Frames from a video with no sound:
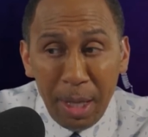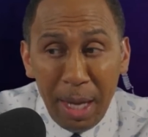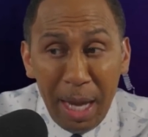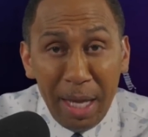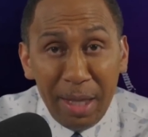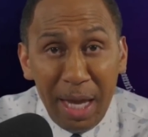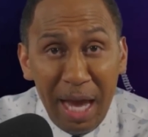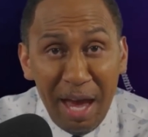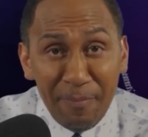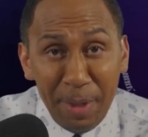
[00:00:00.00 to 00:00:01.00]
And there
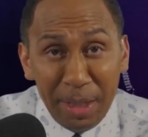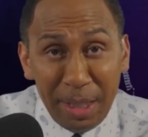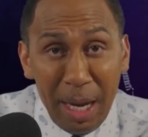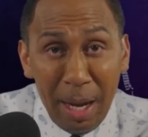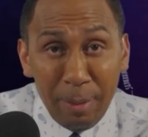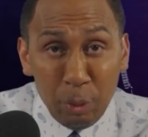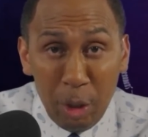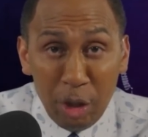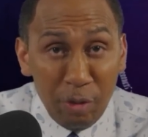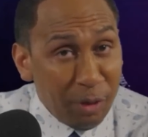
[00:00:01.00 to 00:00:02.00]
have been times where
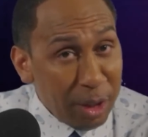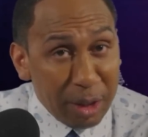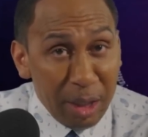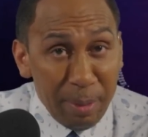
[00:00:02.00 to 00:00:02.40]
you've looked at